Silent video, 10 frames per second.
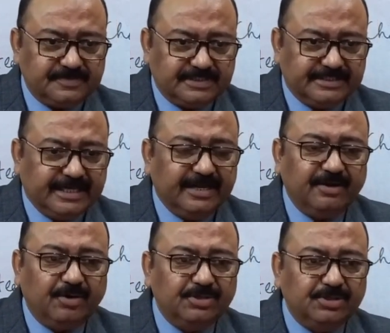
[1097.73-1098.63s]
They are
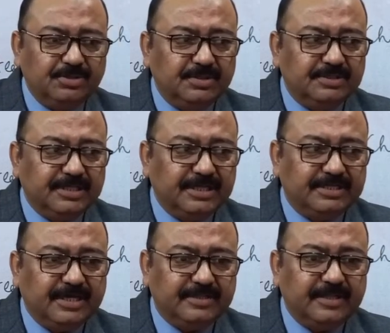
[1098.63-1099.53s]
on you, and
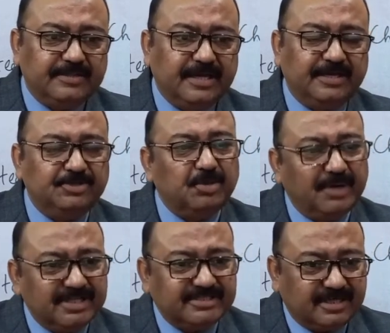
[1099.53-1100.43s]
they are in your
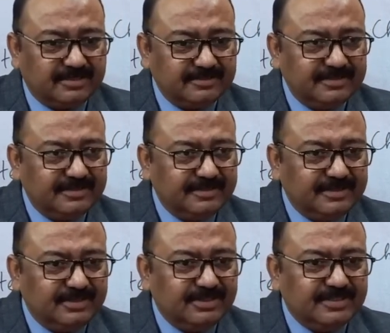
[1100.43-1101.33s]
mother tongue.
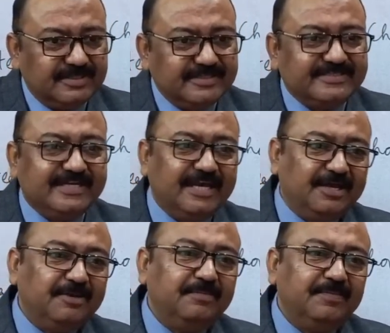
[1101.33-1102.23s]

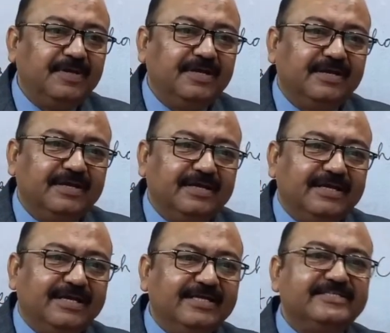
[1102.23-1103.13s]
Same
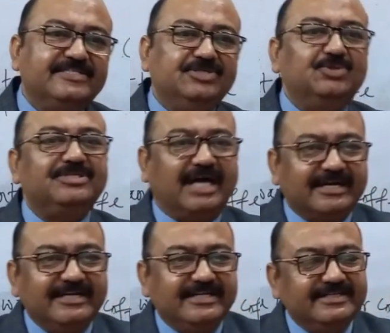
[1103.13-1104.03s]
is
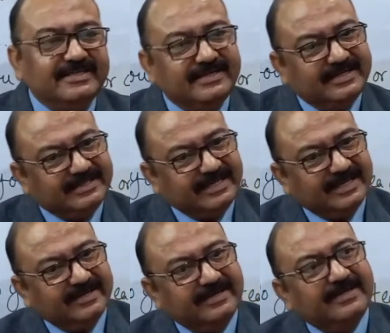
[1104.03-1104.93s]
targeted
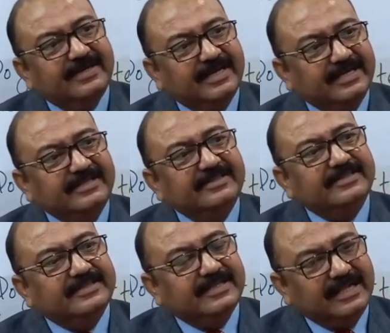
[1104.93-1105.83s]
there in
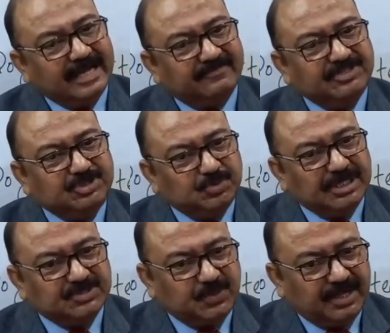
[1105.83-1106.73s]
the language too
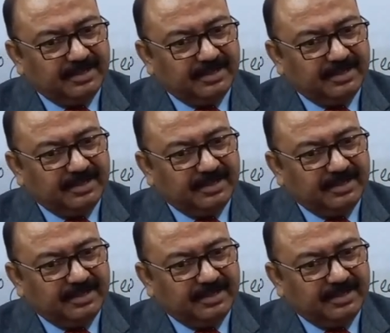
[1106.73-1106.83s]
as well.